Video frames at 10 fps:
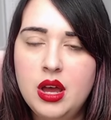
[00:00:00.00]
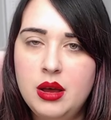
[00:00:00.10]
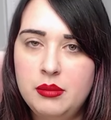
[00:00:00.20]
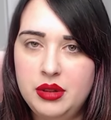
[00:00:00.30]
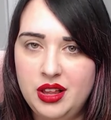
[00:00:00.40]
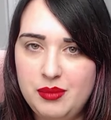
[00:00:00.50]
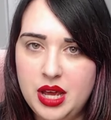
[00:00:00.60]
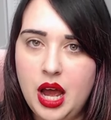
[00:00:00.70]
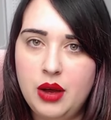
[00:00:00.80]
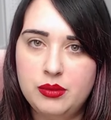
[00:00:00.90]
believe me,
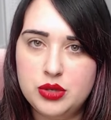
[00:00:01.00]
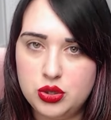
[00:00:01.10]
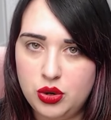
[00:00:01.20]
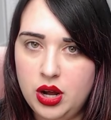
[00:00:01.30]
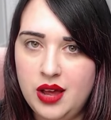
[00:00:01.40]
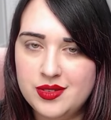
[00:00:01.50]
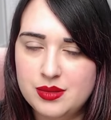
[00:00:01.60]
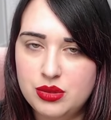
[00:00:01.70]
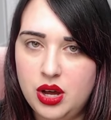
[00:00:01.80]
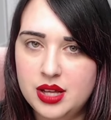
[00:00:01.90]
I'm sure I'll have some
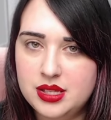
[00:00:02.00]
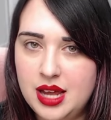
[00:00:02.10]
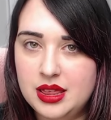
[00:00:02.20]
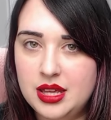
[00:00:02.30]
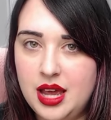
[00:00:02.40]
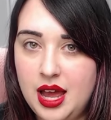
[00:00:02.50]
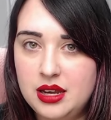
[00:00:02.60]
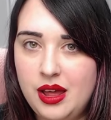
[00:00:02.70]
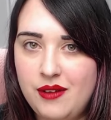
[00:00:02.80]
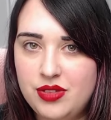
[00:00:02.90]
thoughts at the end
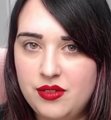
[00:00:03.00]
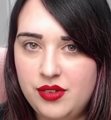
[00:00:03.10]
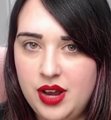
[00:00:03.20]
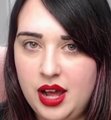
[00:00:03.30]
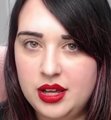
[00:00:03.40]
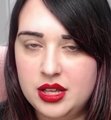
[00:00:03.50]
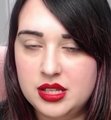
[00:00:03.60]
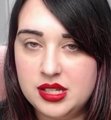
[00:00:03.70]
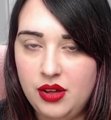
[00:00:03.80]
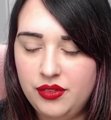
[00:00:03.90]
of the finale
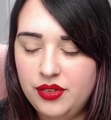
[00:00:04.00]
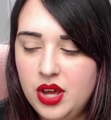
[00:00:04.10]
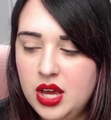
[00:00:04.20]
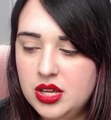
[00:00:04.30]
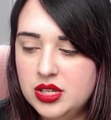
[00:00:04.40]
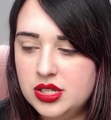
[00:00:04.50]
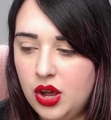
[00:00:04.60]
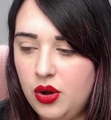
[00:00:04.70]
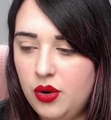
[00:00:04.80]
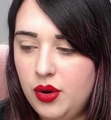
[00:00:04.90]
itself.
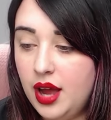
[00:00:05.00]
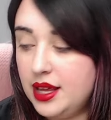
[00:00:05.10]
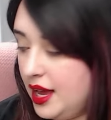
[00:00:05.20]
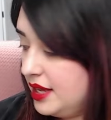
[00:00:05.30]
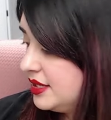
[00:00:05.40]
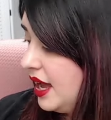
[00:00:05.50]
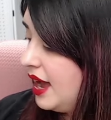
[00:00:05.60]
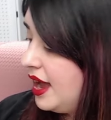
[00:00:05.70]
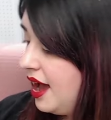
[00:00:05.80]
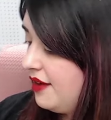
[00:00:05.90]
So yes, I
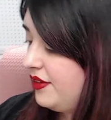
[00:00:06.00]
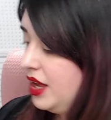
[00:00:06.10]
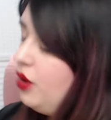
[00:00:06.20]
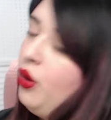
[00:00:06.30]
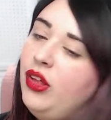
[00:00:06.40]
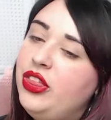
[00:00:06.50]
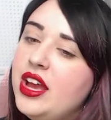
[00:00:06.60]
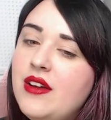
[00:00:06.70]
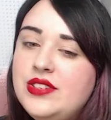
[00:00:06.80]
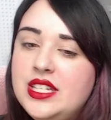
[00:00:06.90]
have a whole thing
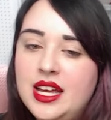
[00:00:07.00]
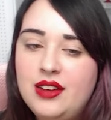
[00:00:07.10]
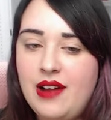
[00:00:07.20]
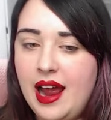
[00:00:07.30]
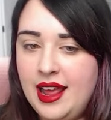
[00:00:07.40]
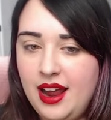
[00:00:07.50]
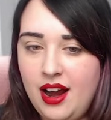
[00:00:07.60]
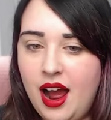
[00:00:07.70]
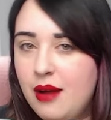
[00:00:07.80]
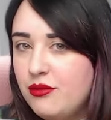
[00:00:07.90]
of tea right here.
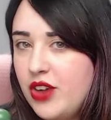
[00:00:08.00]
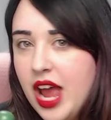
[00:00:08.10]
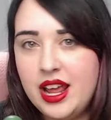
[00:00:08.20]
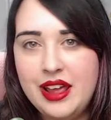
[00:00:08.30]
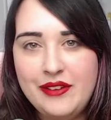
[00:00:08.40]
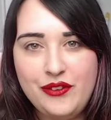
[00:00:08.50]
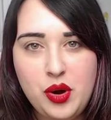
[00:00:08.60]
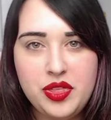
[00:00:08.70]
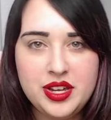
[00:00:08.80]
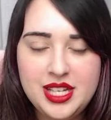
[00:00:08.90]
I'm ready for
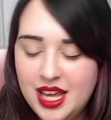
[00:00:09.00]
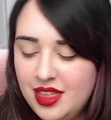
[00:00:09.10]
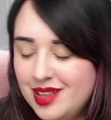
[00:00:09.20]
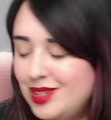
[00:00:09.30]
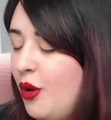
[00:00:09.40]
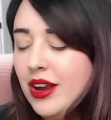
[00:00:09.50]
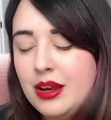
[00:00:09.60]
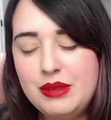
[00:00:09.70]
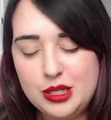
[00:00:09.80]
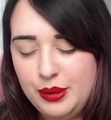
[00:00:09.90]
the tea that's going to
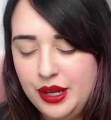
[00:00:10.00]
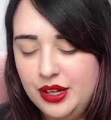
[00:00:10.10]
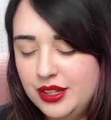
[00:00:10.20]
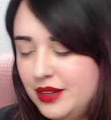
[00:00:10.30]
be spilled,